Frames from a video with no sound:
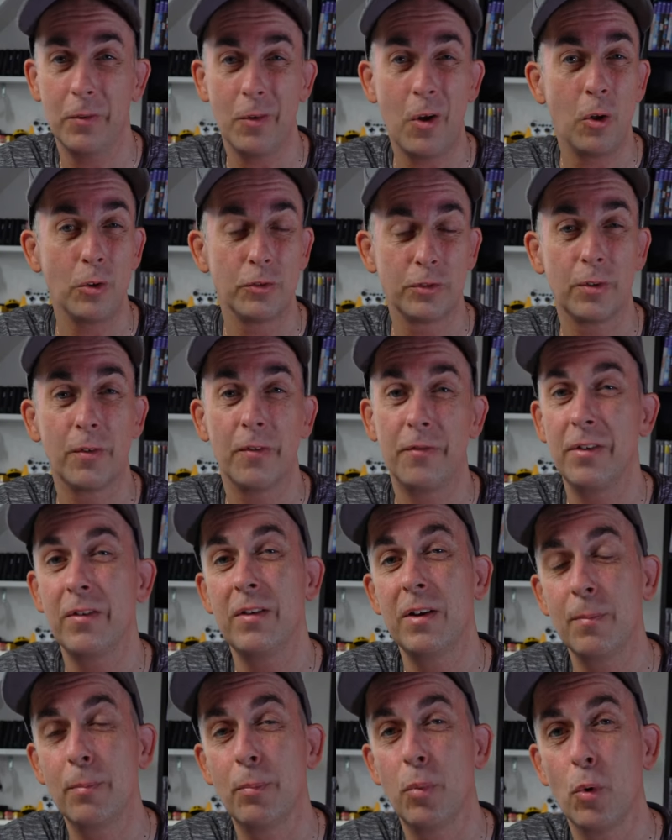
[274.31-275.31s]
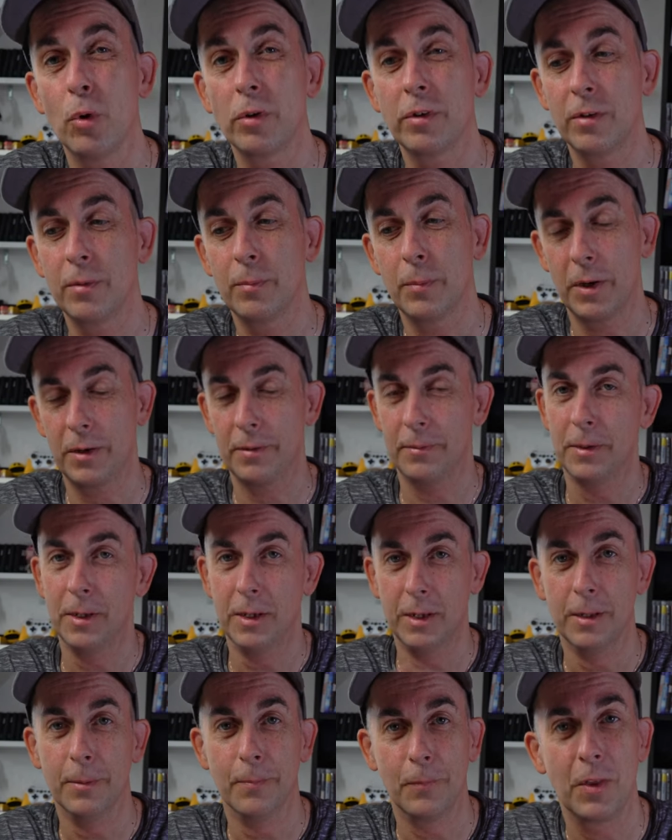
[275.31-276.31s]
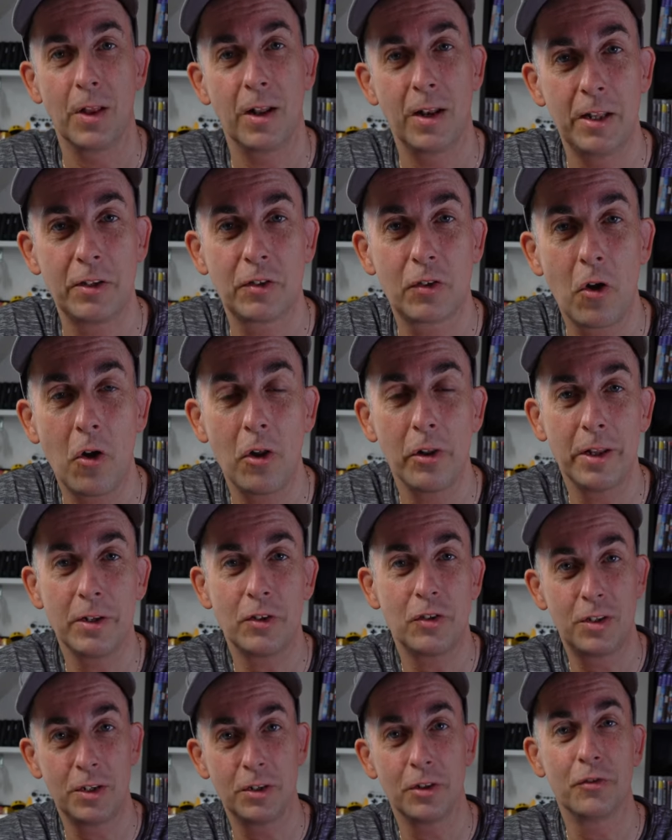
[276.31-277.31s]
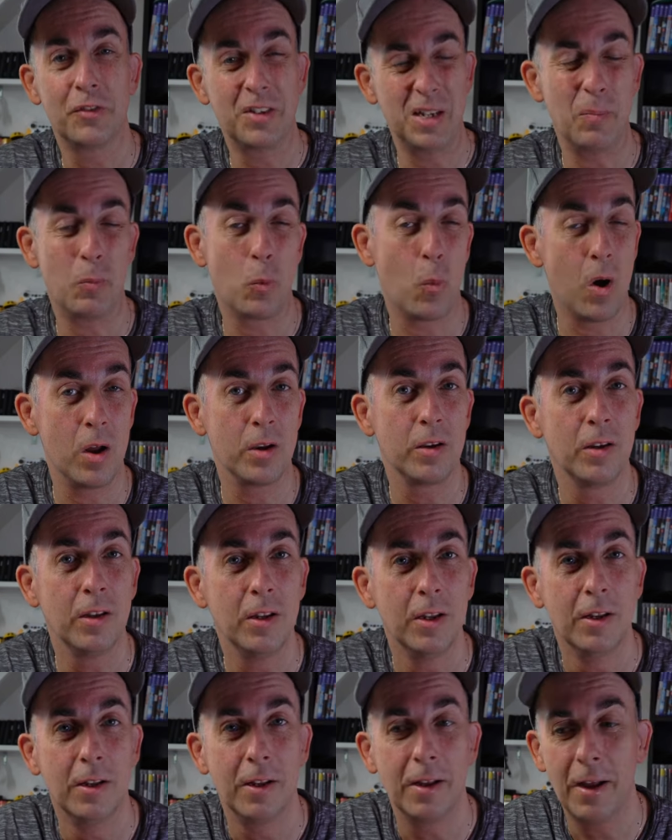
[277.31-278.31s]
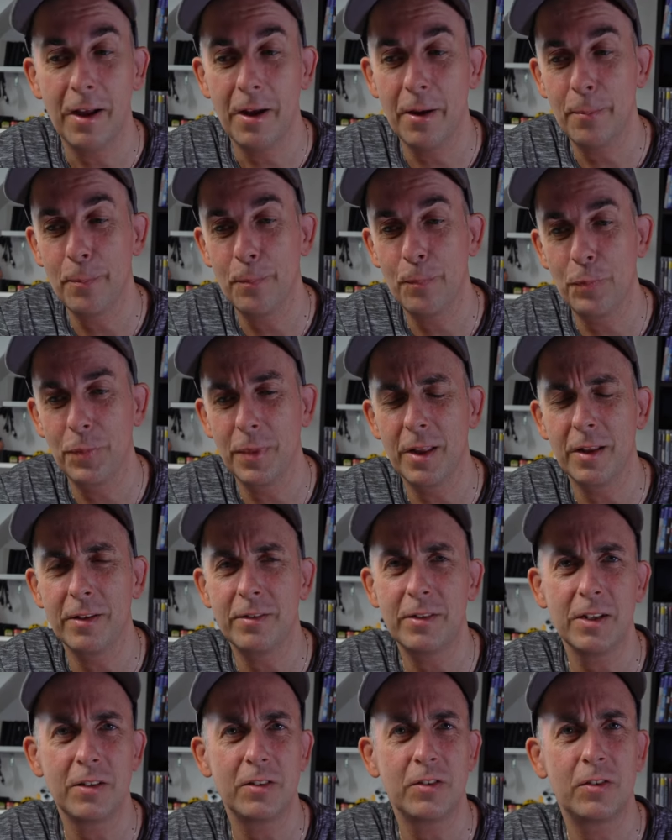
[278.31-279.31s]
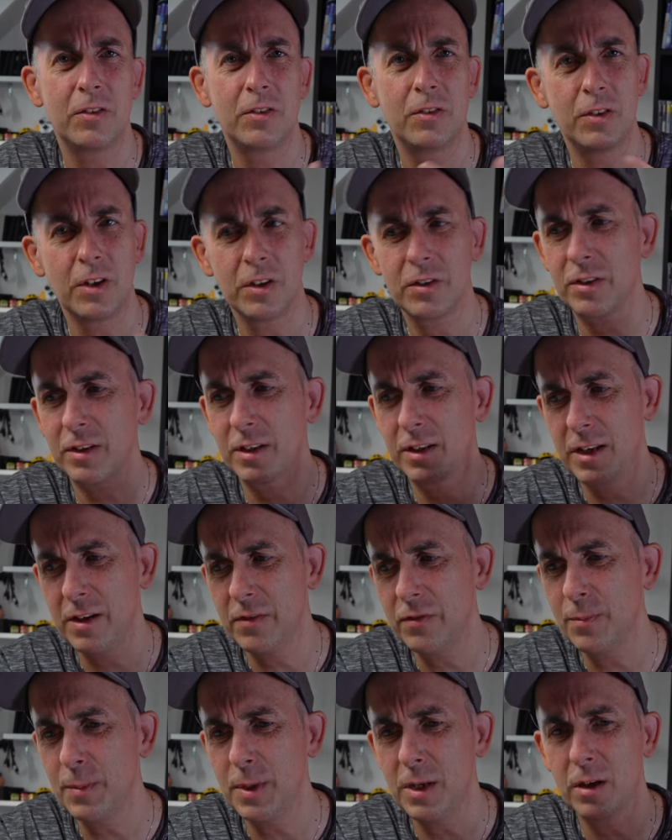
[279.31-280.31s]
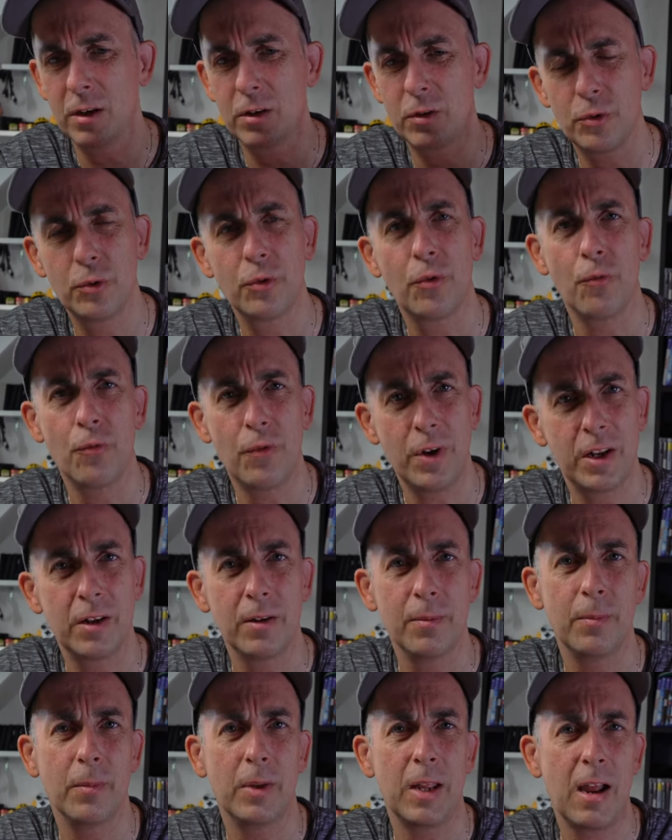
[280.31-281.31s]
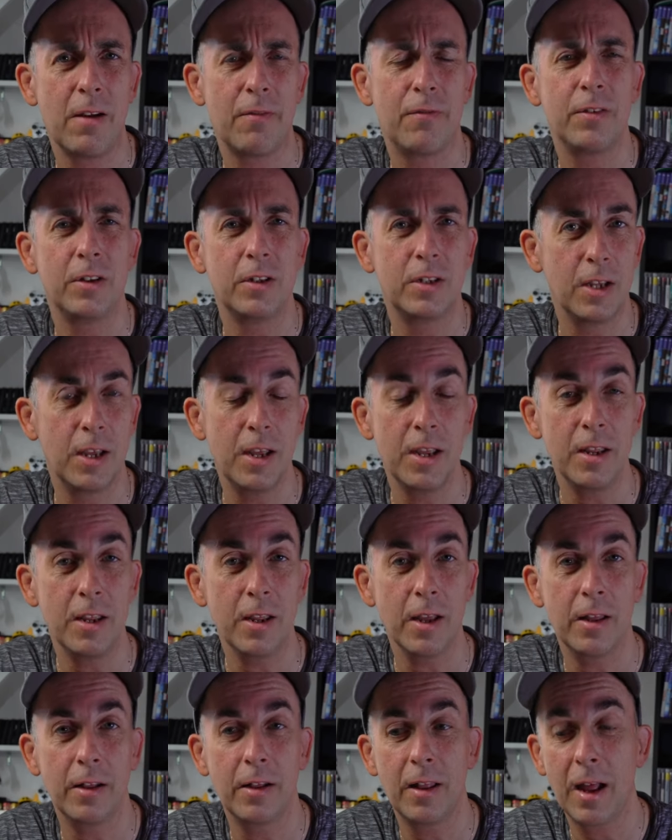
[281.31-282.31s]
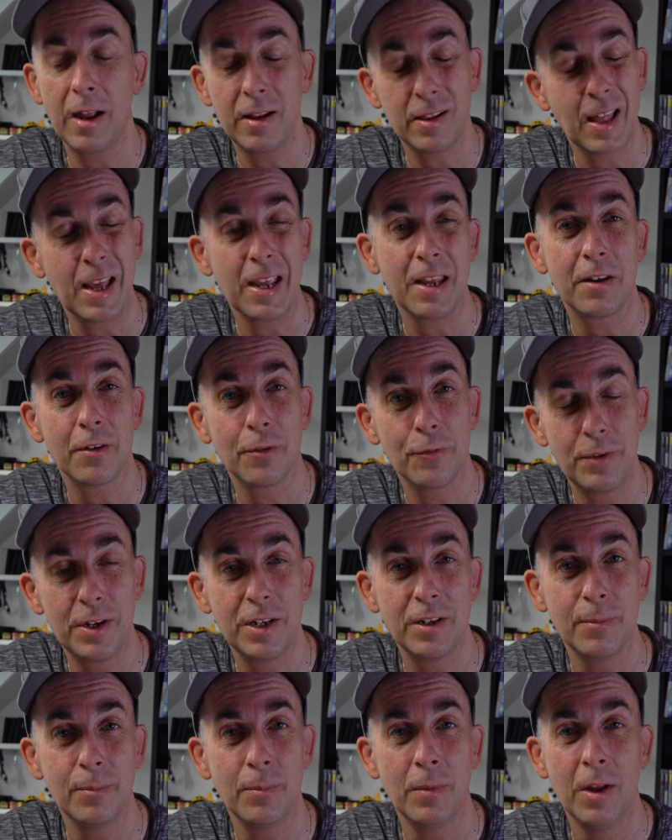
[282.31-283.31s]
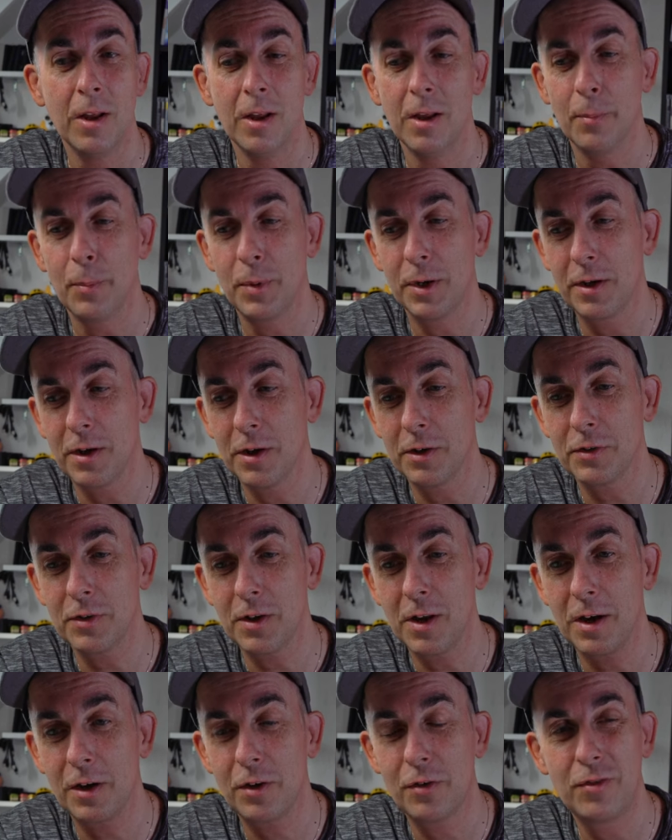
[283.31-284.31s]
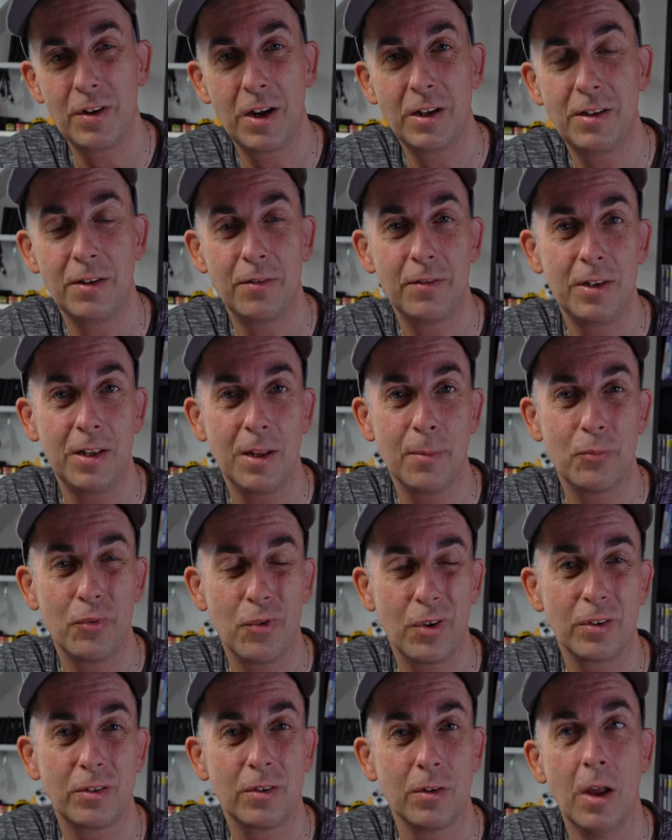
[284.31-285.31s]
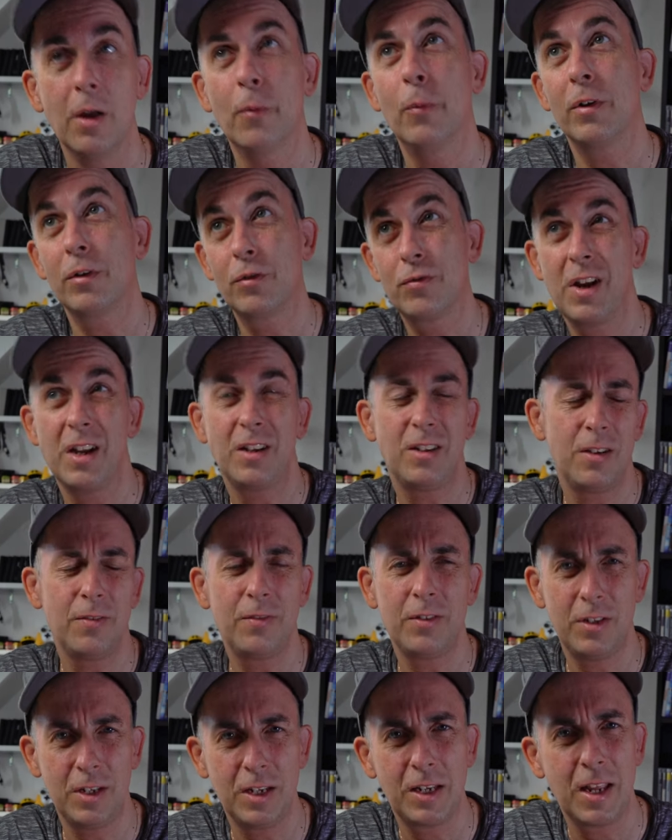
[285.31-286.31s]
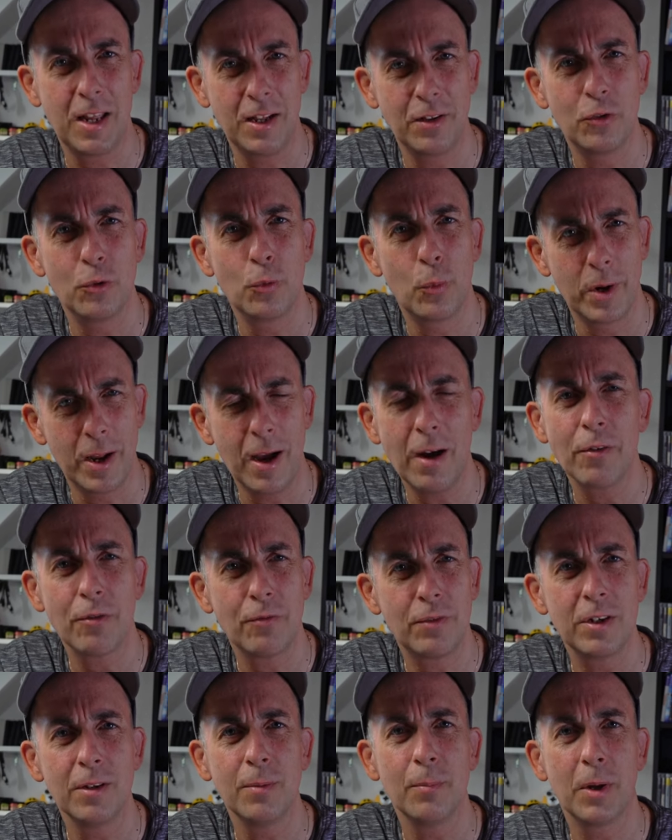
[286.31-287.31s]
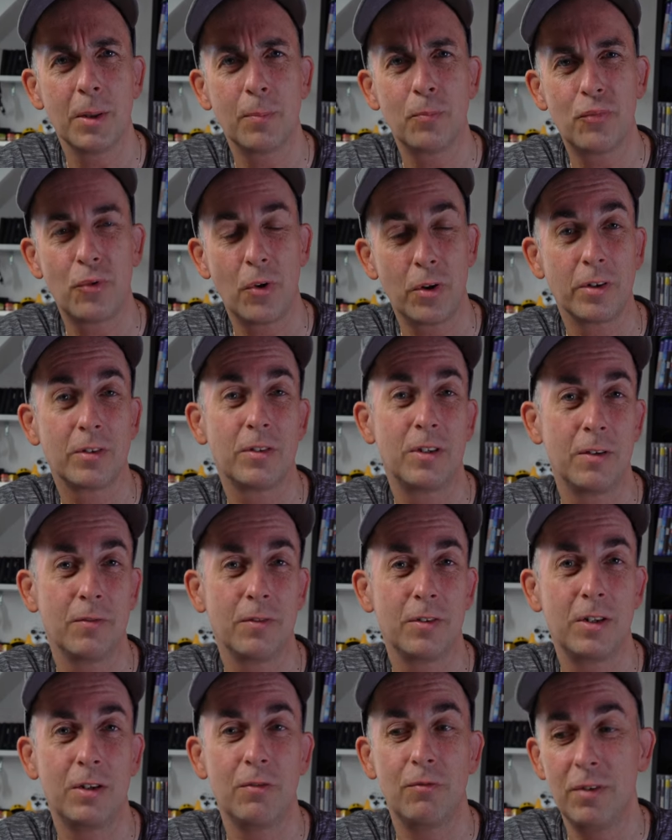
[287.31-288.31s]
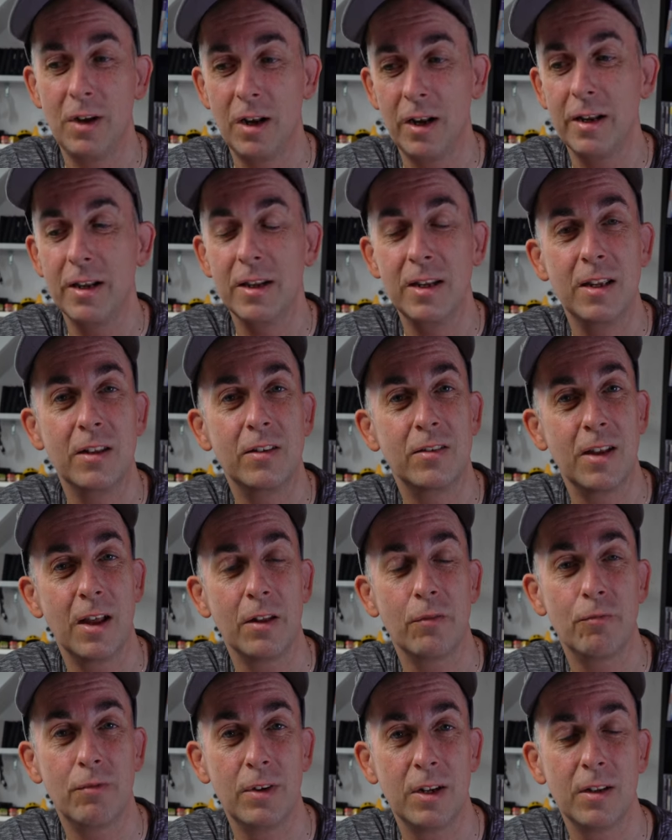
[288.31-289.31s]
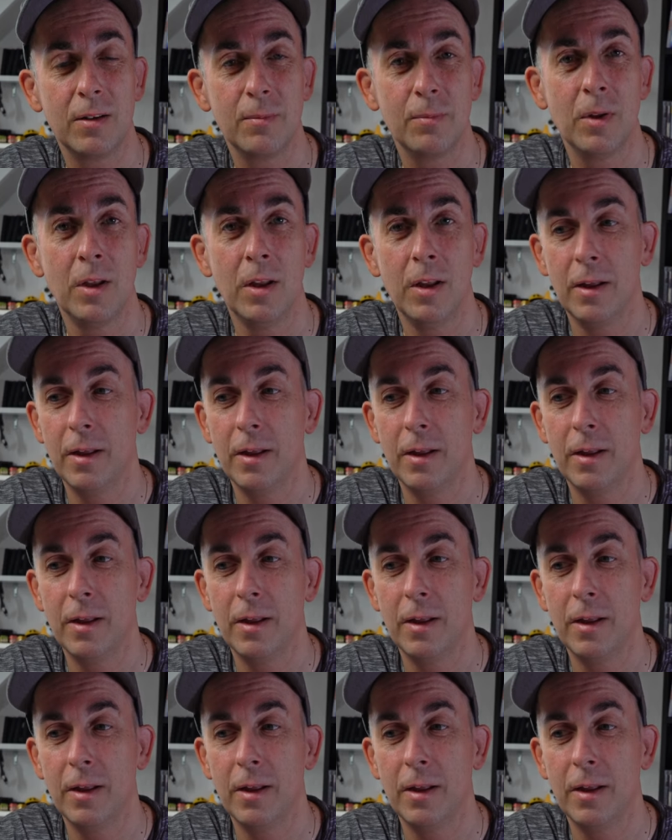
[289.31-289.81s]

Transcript: Also very important, but let's call that still tip one. Um, yet just gives me a good rhythm every day. And I like a rhythm because uh, creativity and product, well, creativity can do without a rhythm, but productivity really needs that rhythm.